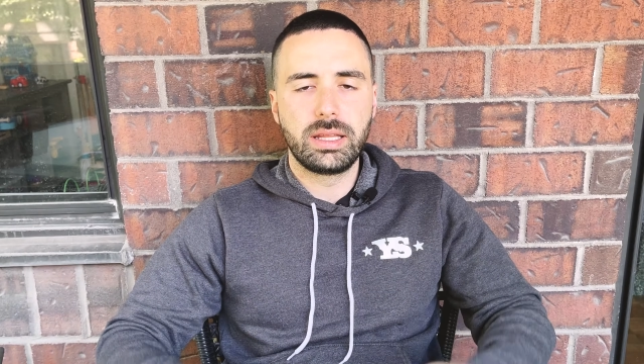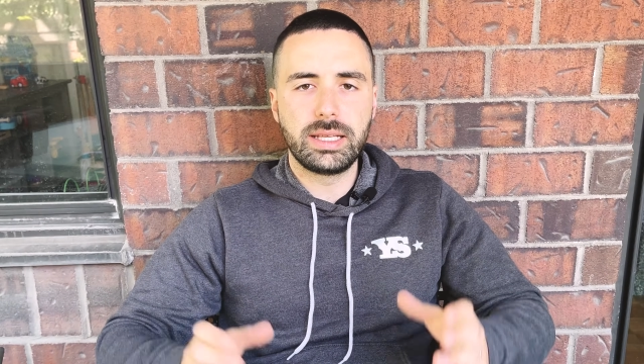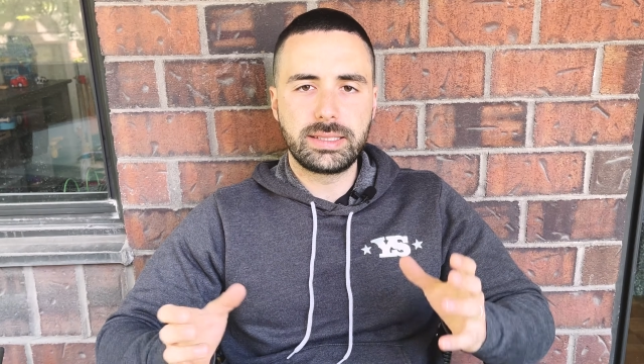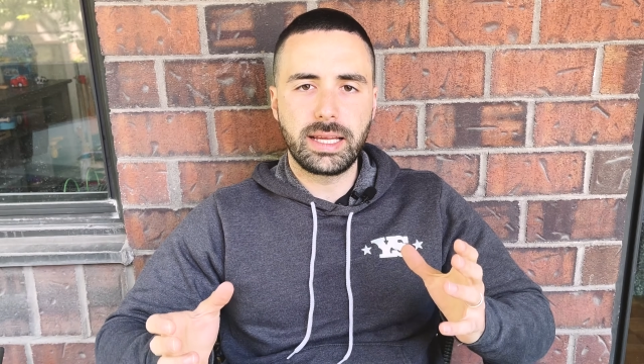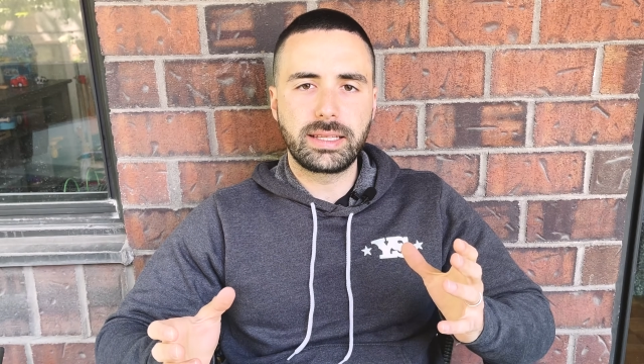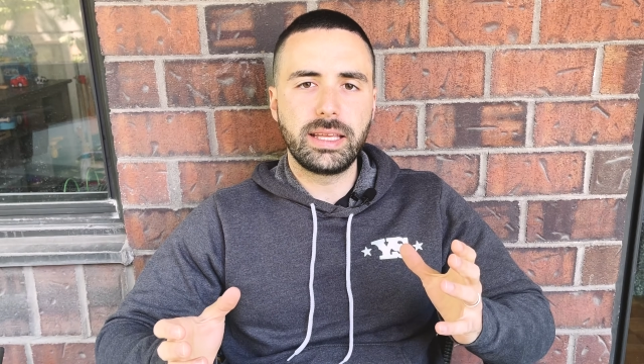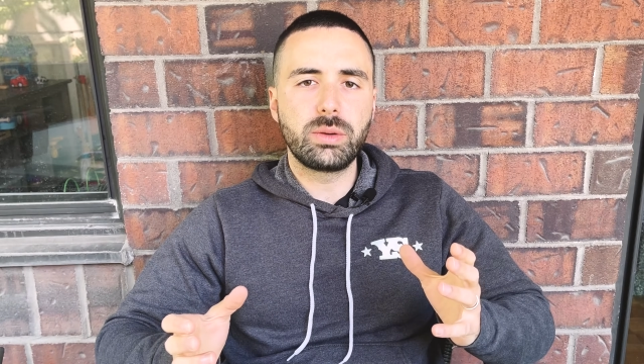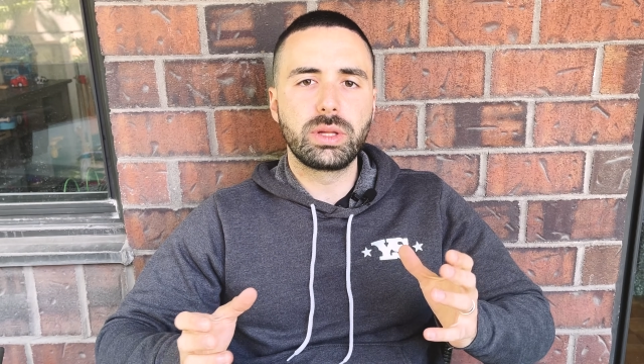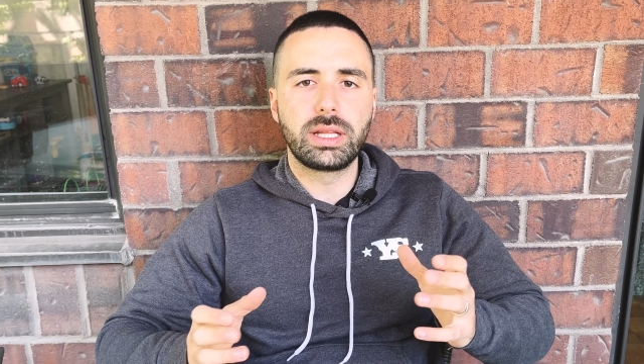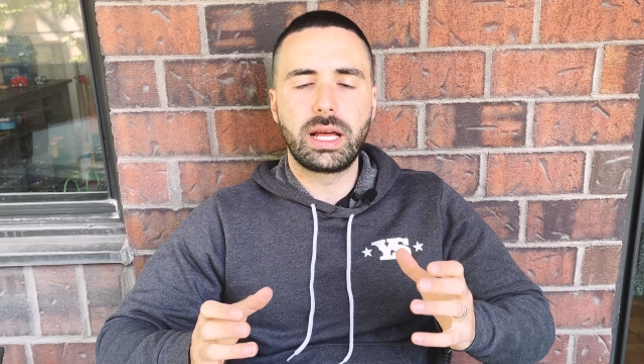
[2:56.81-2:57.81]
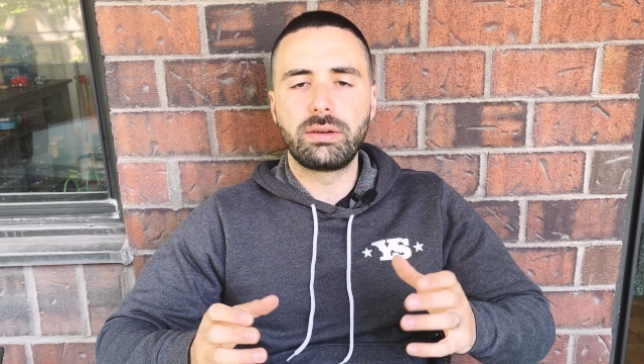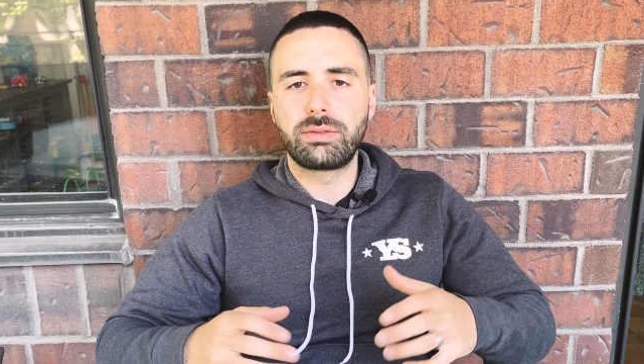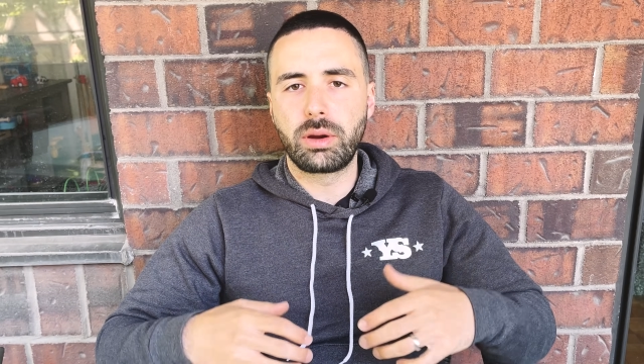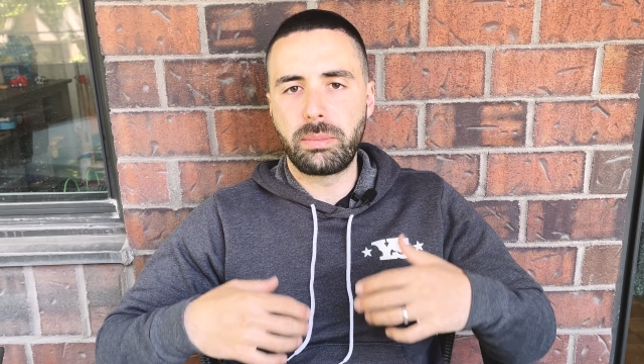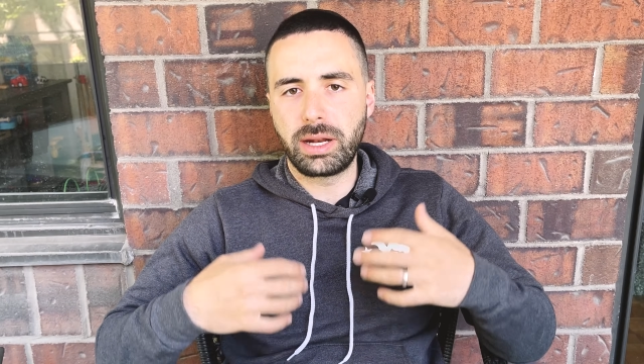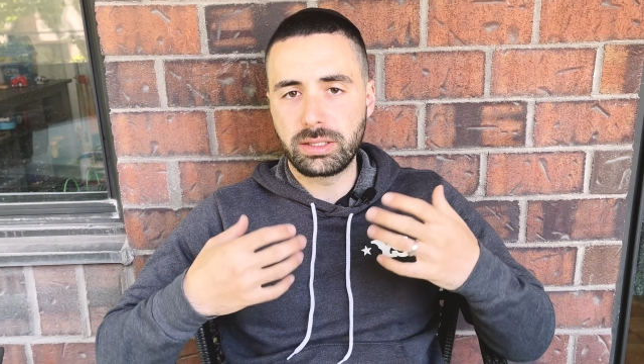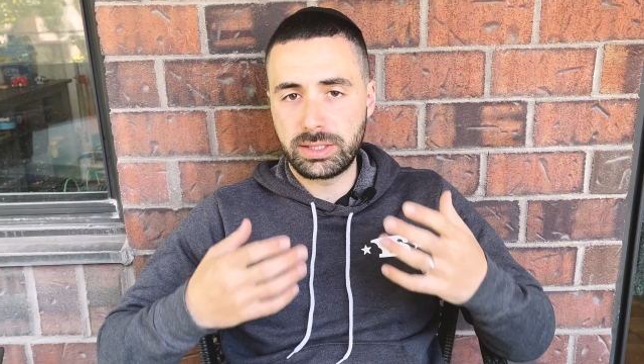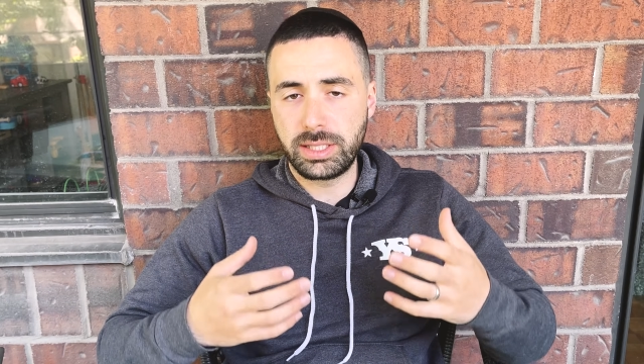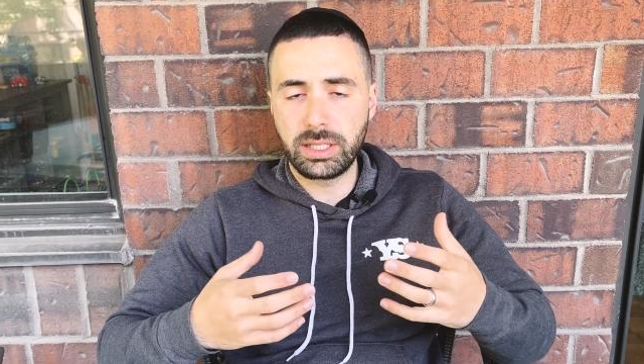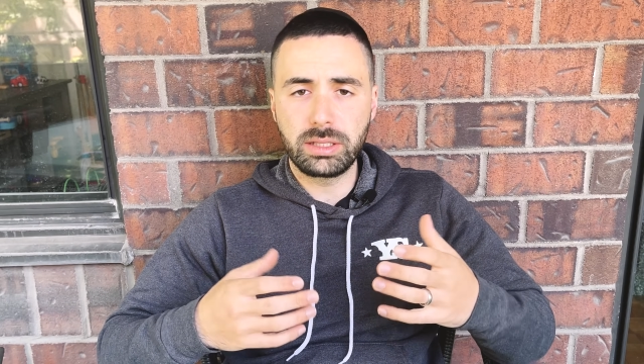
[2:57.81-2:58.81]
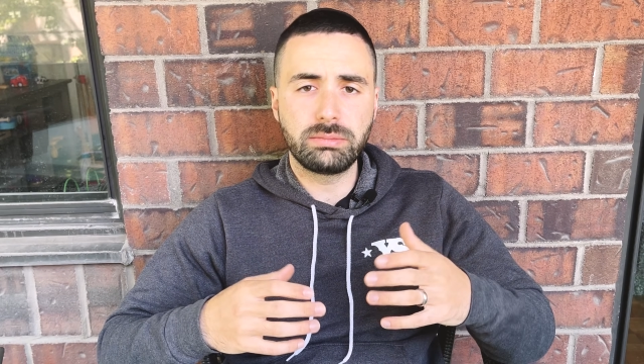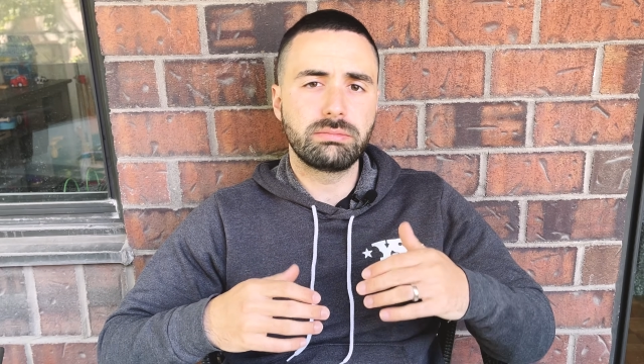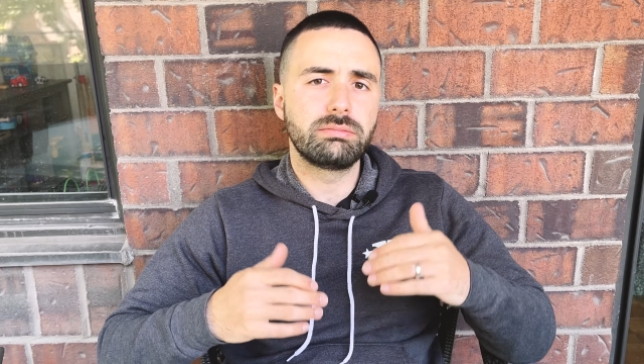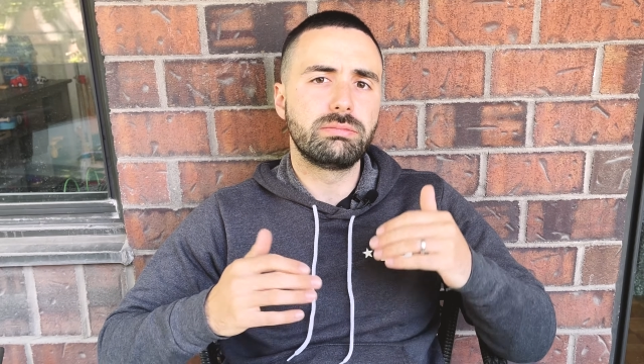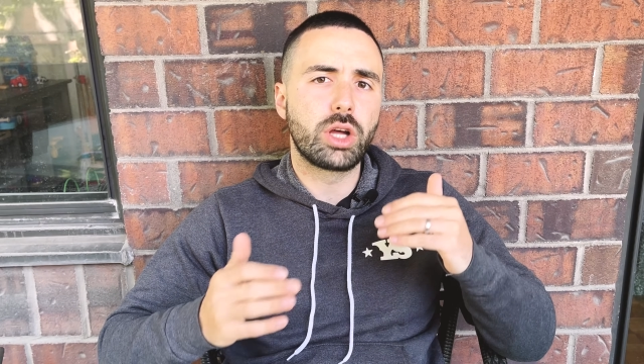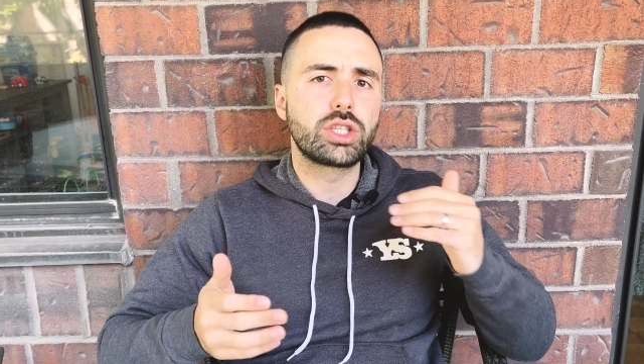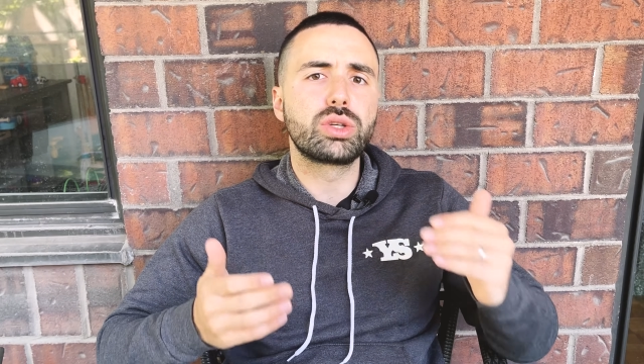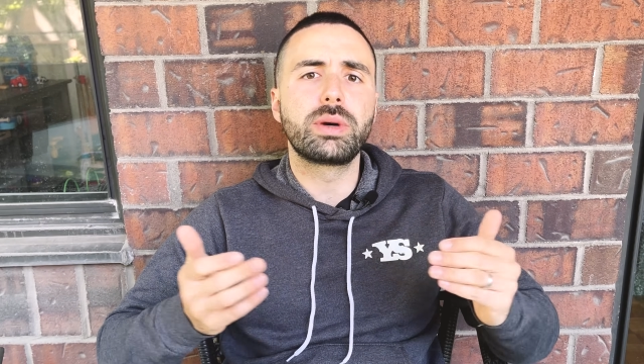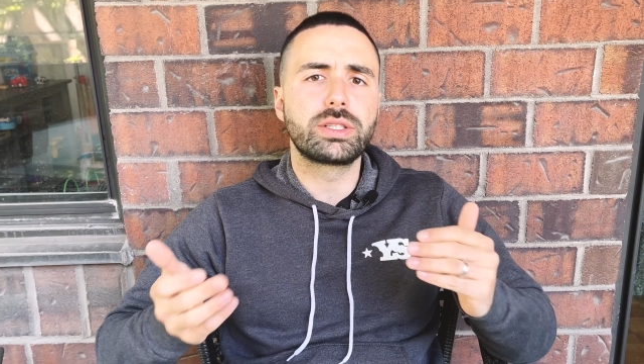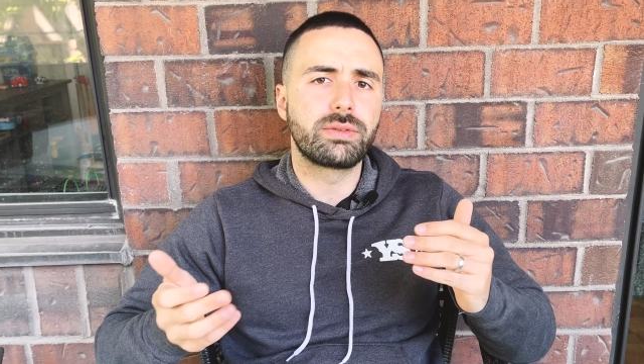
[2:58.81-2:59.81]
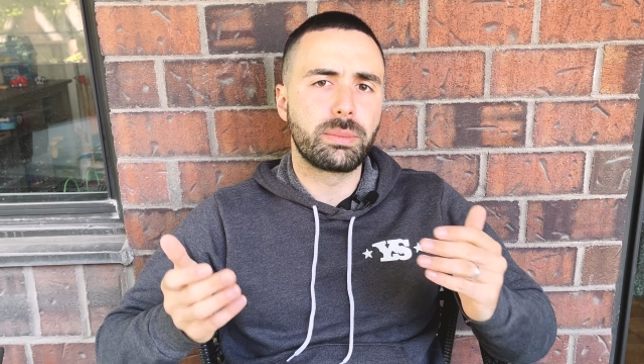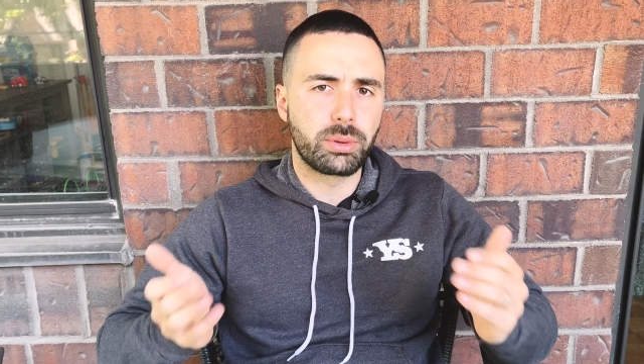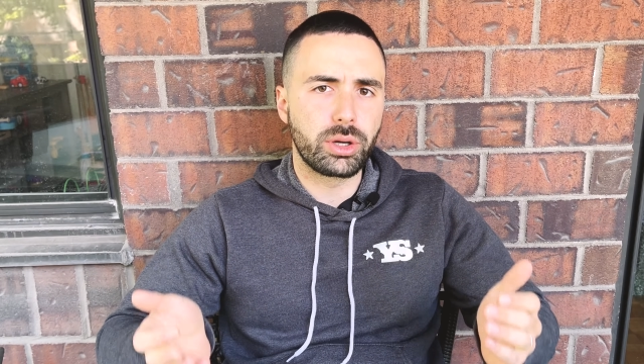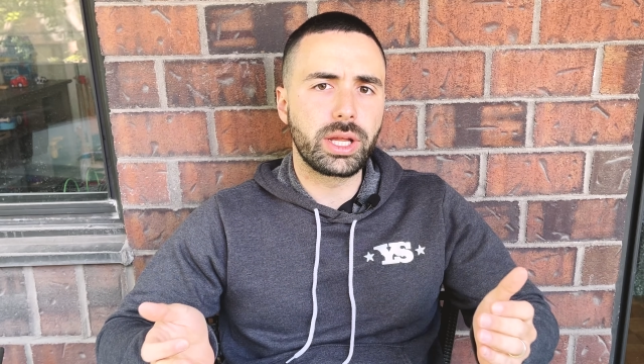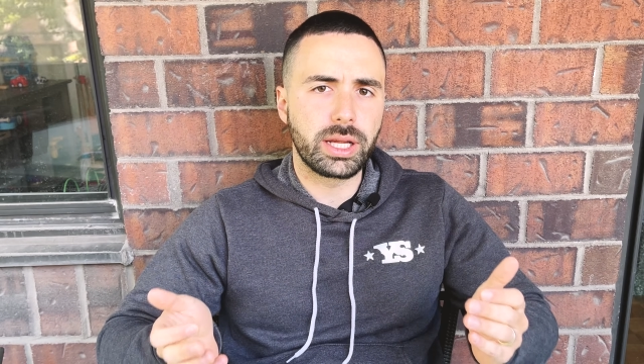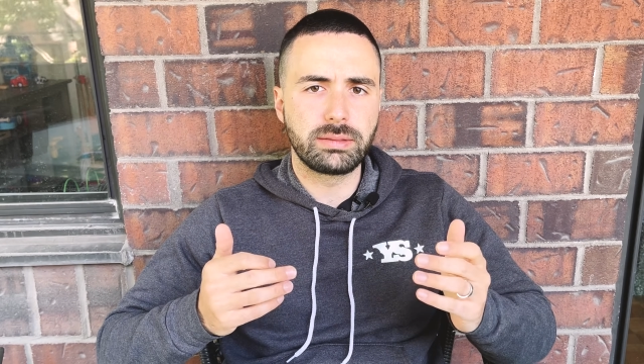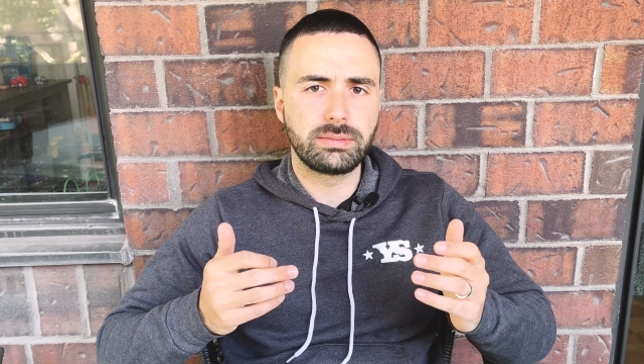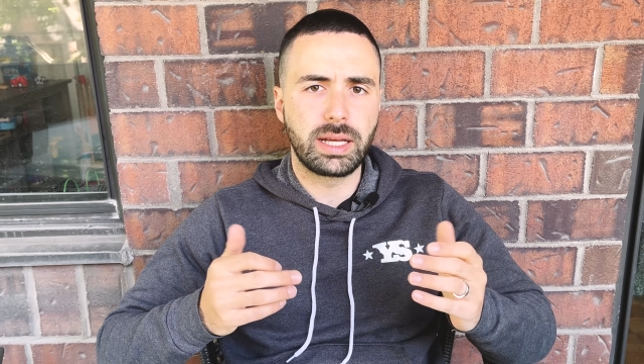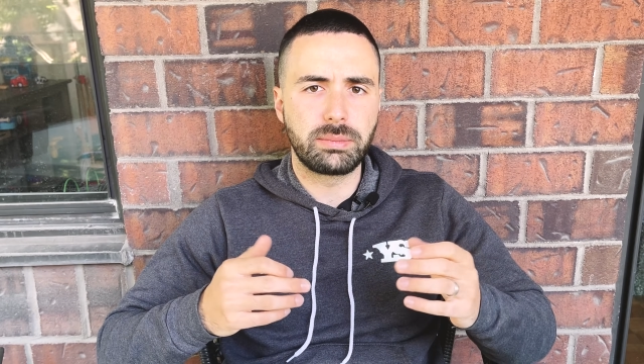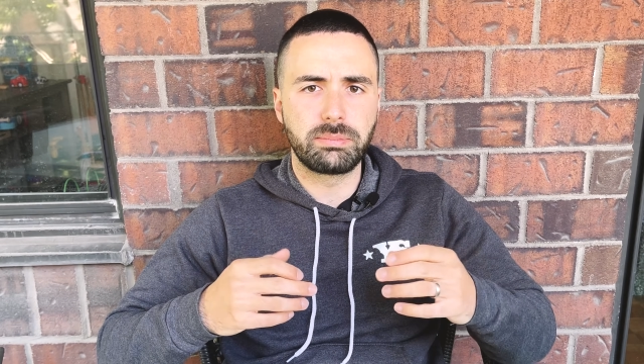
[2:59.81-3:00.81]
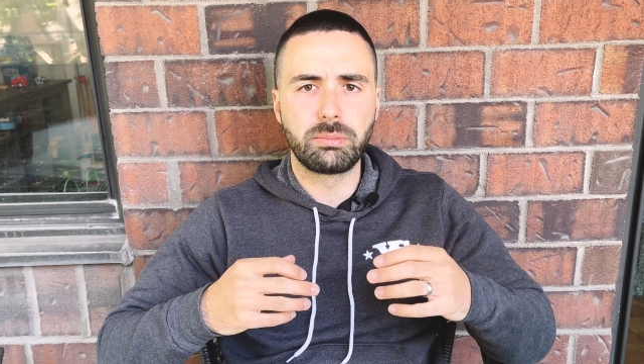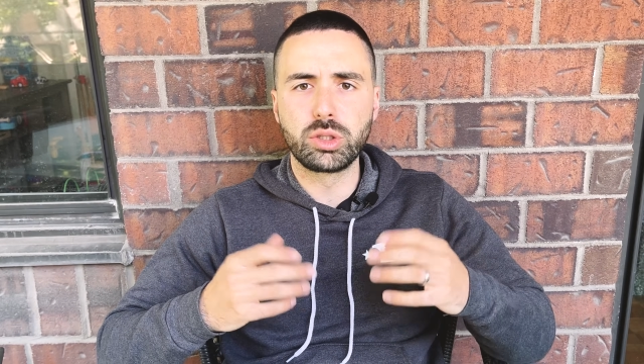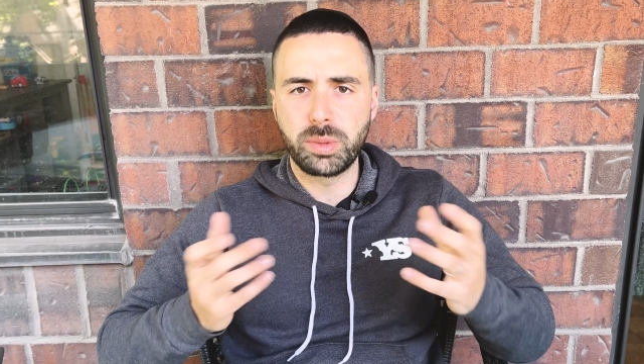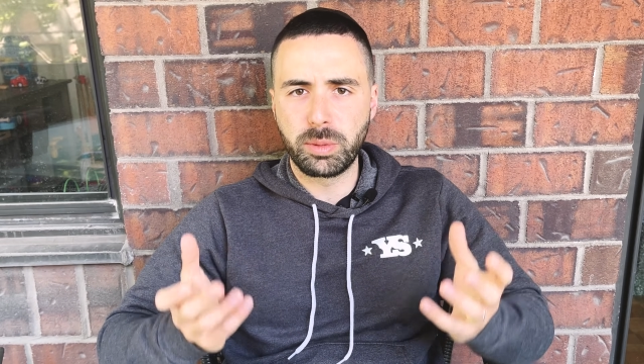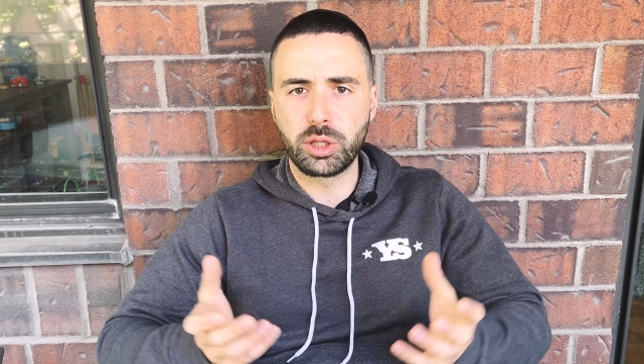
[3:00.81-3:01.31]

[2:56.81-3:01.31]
This technique will allow for a better sear, not so much of the burning that most people are